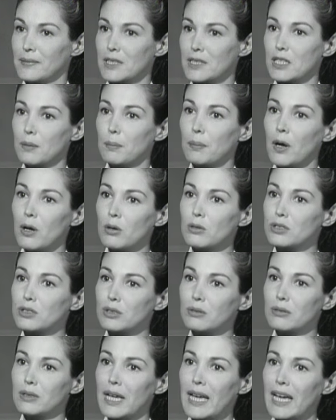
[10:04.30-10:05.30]
suppose
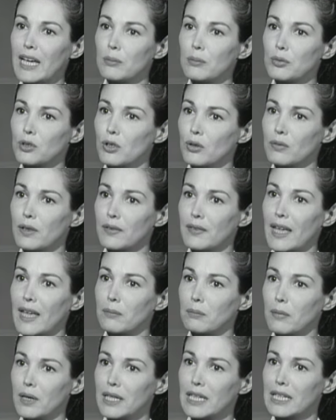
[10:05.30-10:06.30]
you can't prove that
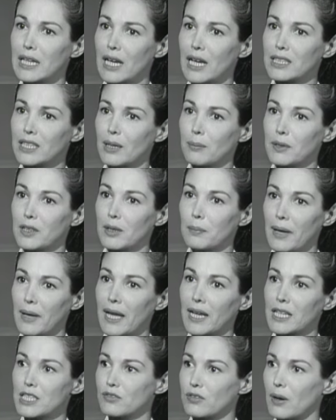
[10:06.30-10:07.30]
that money locked up in the
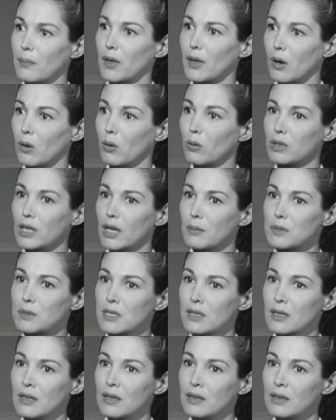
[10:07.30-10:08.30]
bank is from the holdups.
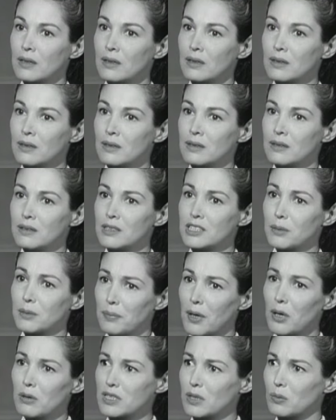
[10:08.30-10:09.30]

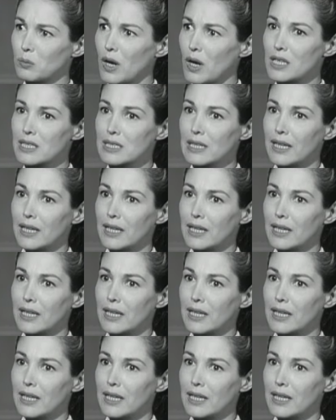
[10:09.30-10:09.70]
Suppose it was